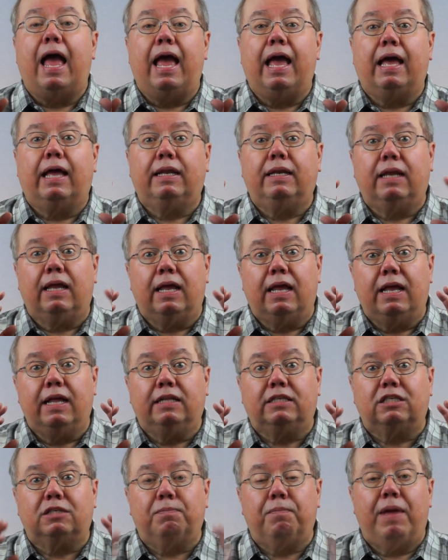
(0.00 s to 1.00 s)
And
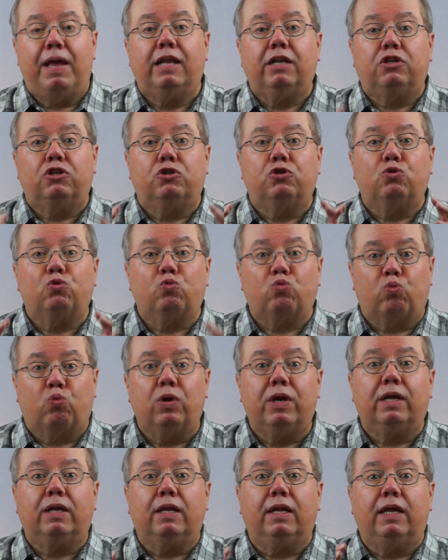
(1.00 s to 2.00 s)
it's meant to
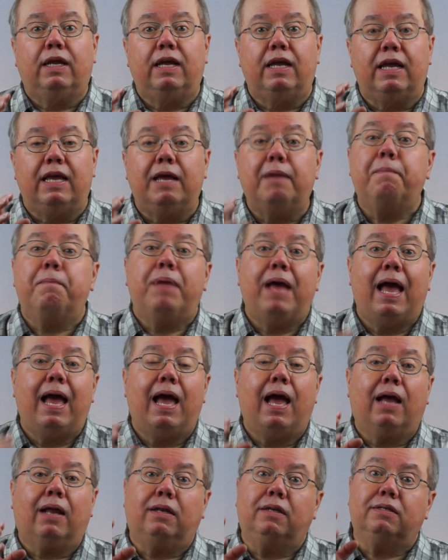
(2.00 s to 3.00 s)
really
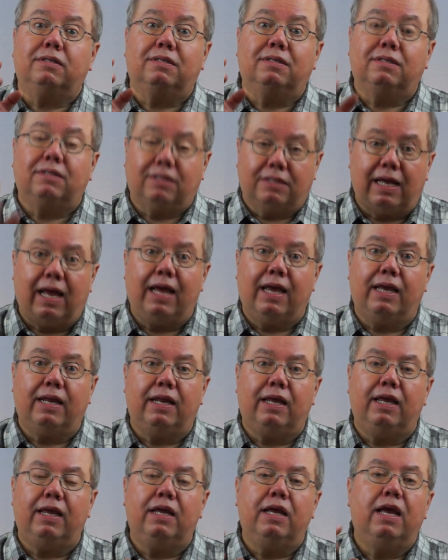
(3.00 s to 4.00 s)
impact
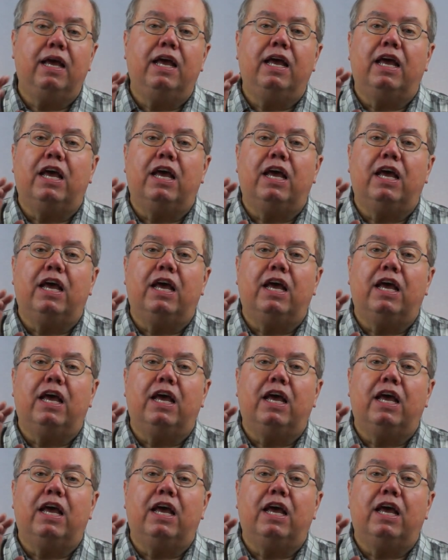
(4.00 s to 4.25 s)
society